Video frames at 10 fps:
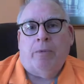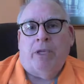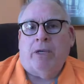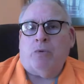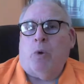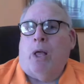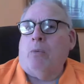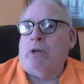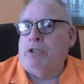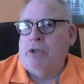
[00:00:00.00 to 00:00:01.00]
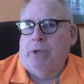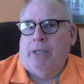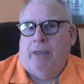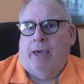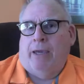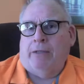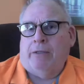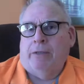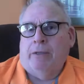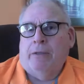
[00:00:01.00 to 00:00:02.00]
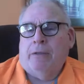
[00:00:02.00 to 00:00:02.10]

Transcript: because while we're doing that,